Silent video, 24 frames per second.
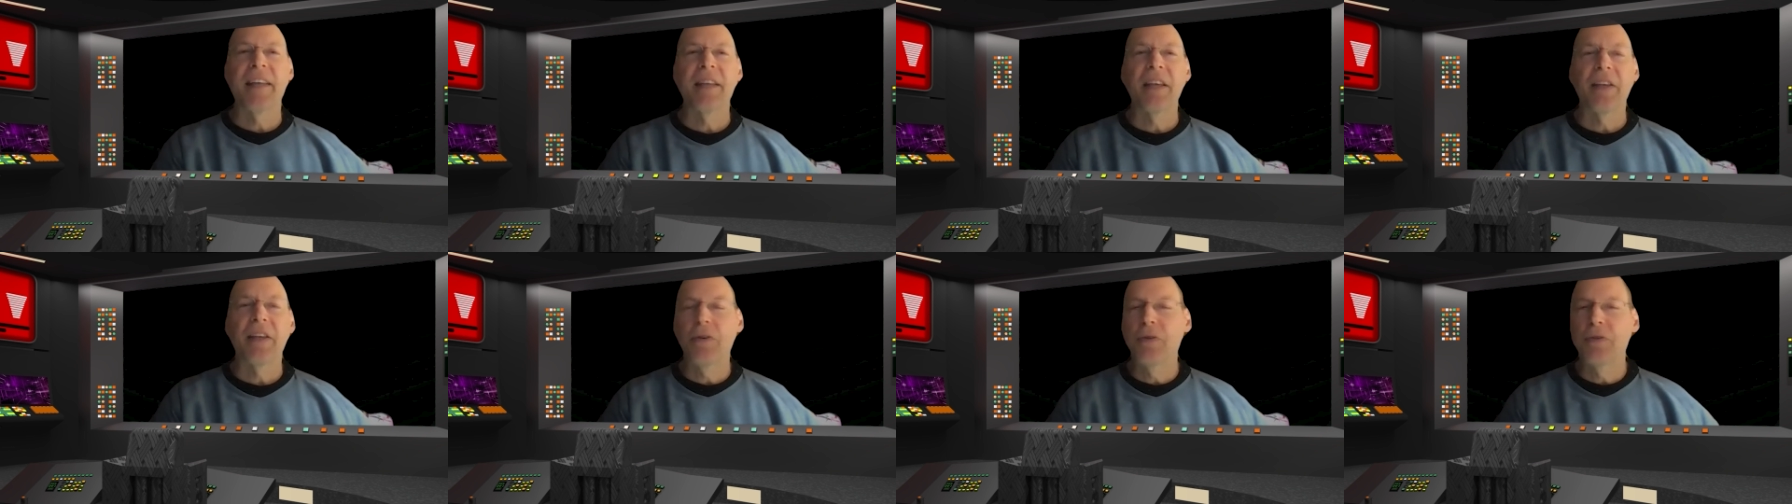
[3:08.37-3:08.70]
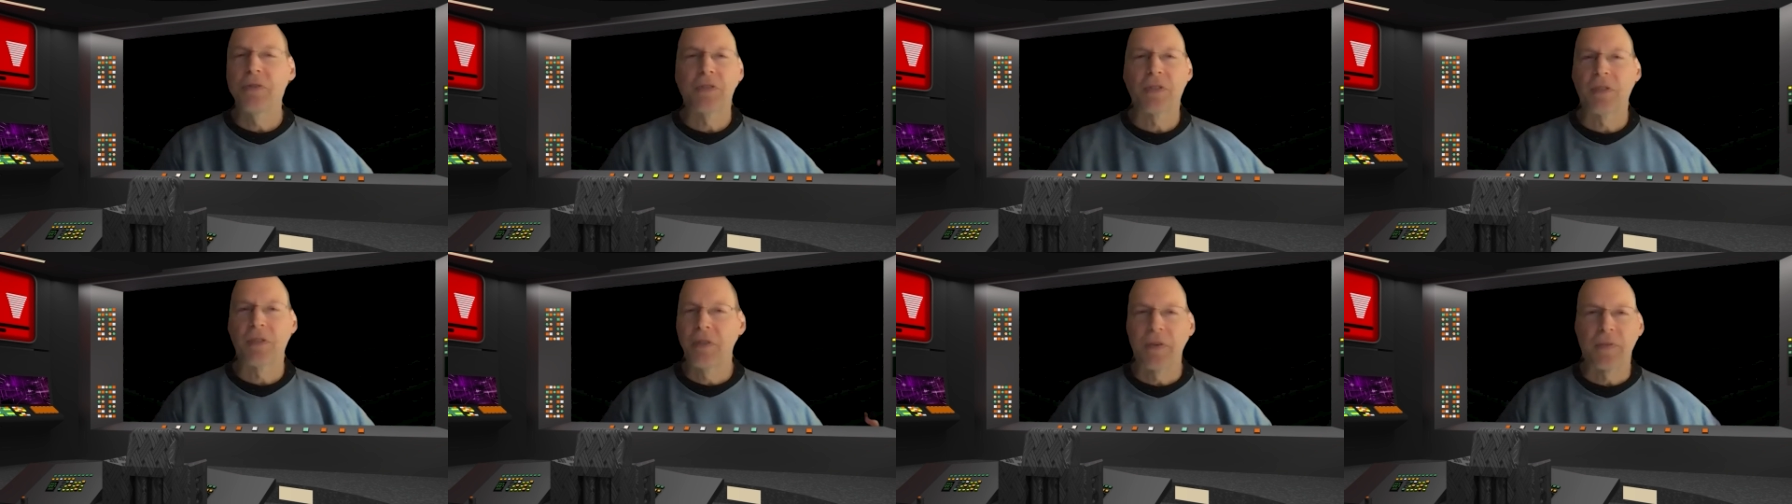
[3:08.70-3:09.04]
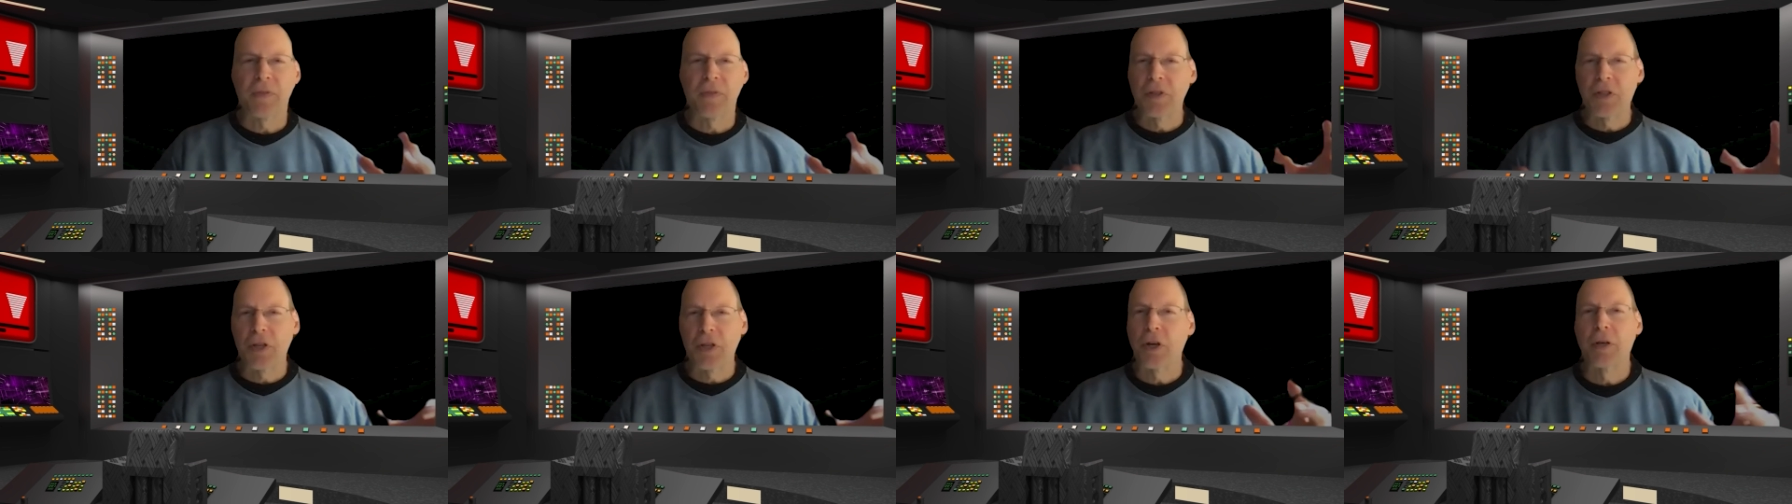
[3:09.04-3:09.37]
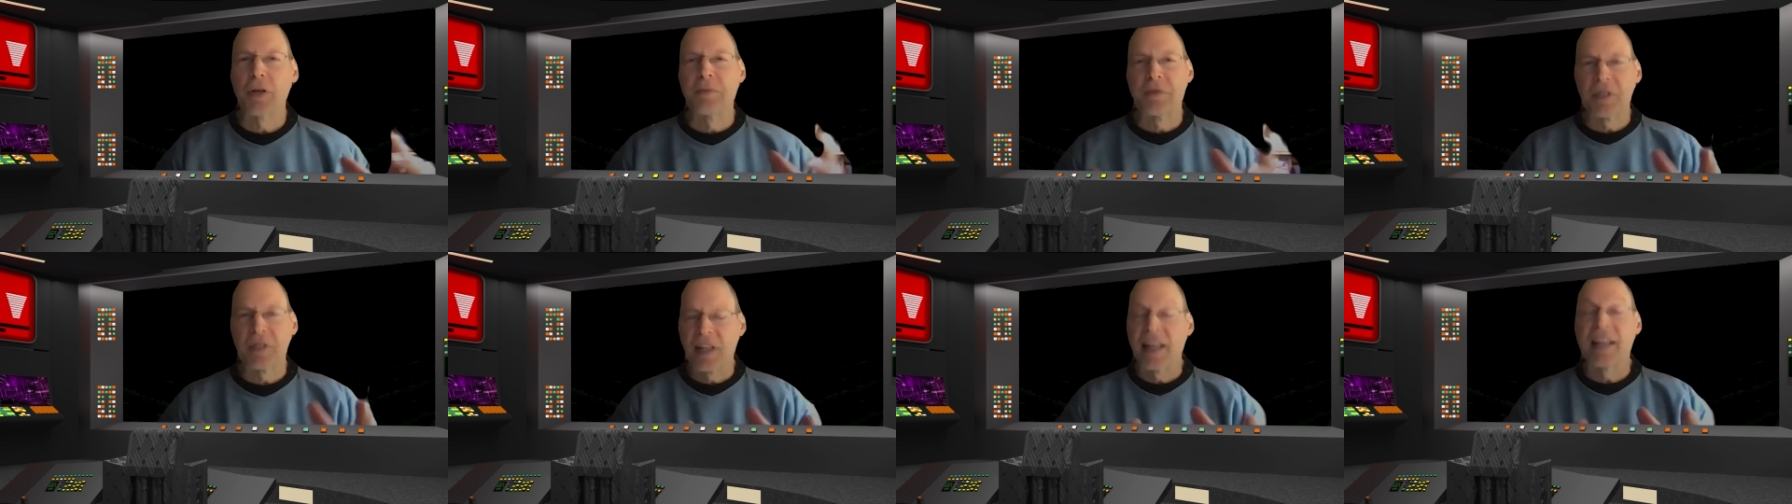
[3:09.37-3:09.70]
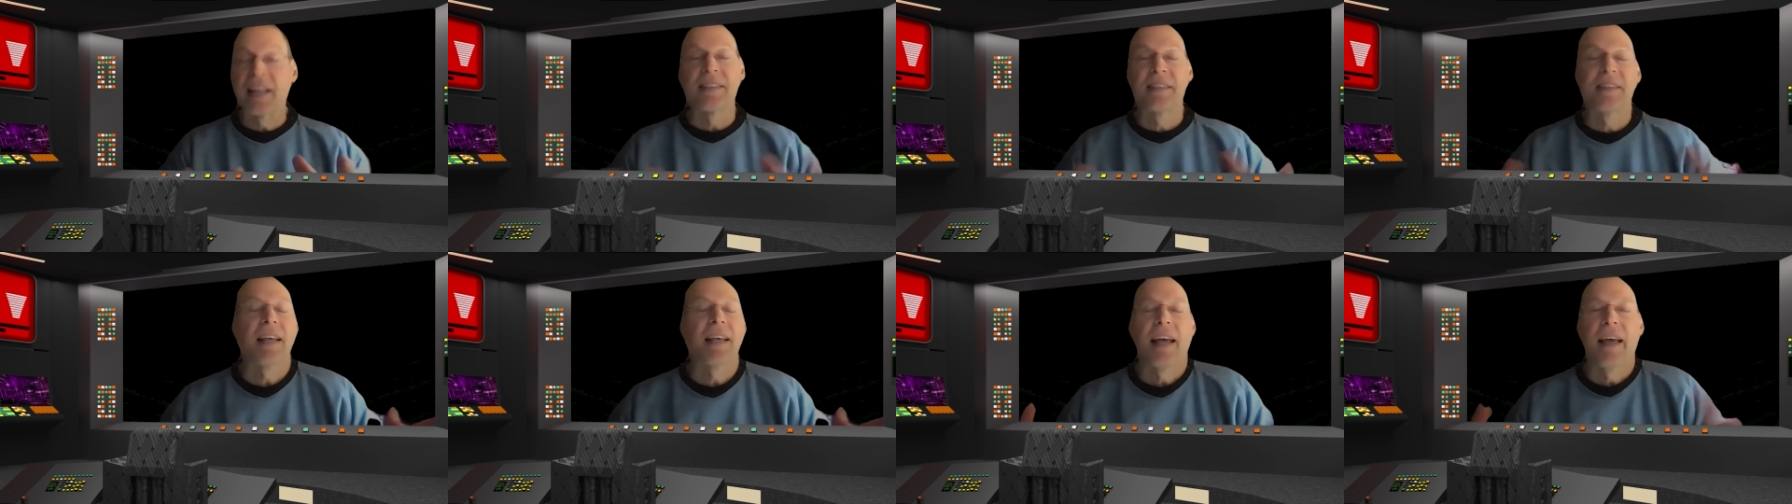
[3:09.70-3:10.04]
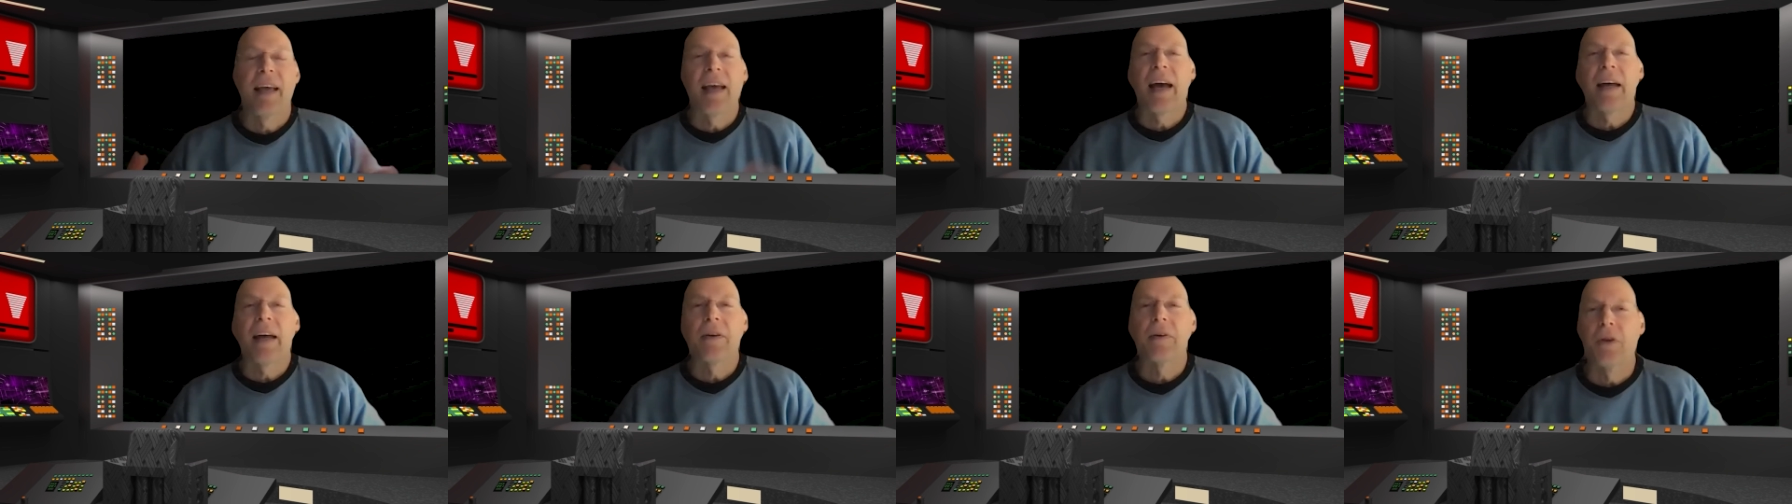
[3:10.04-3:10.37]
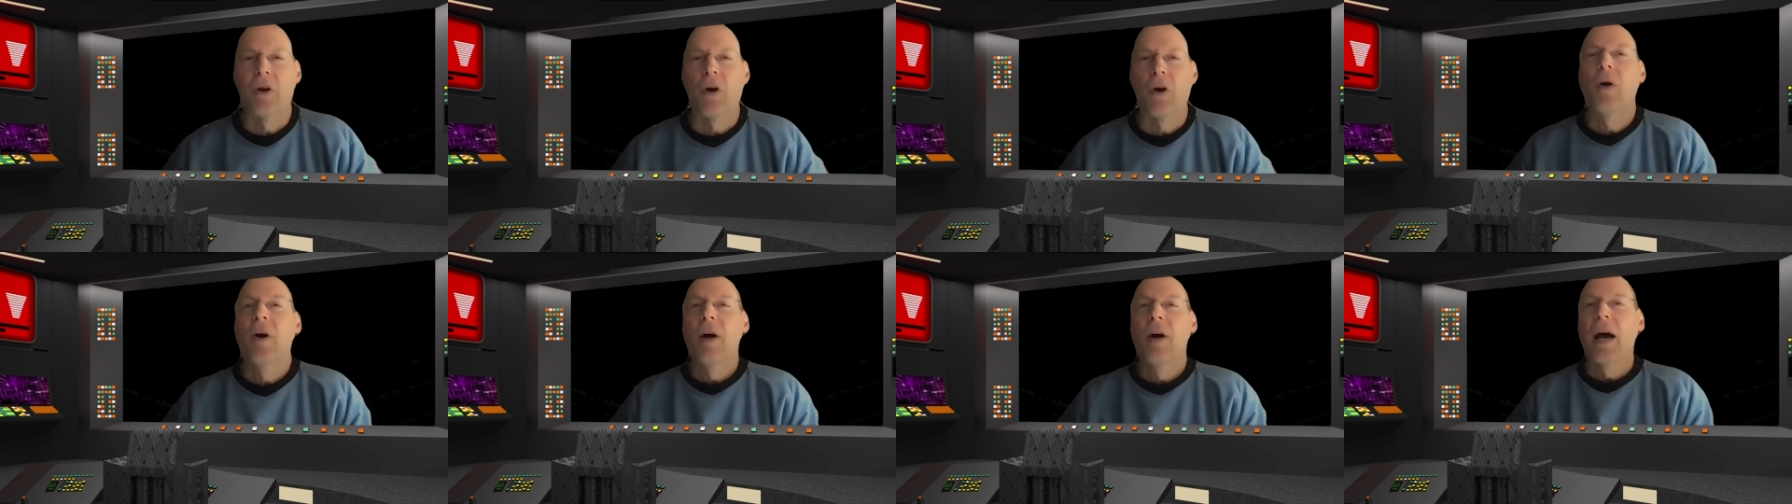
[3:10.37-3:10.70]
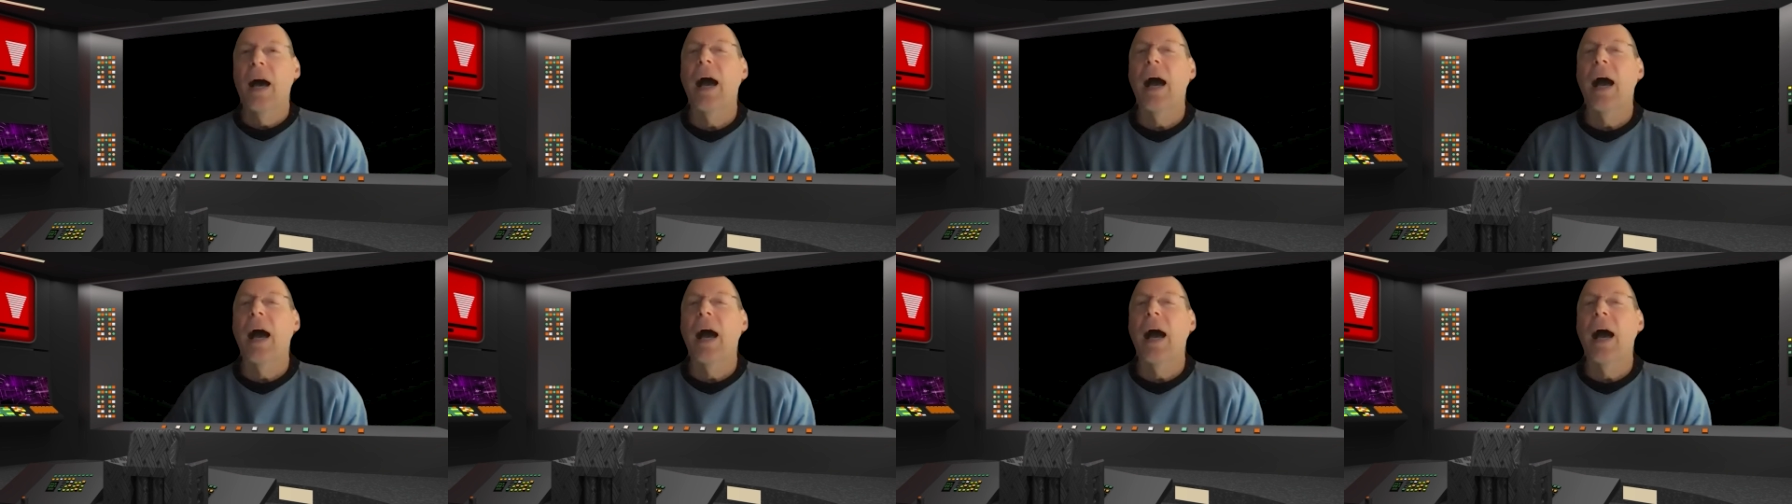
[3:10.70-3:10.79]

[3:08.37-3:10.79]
they use different terms, let's say. I don't know.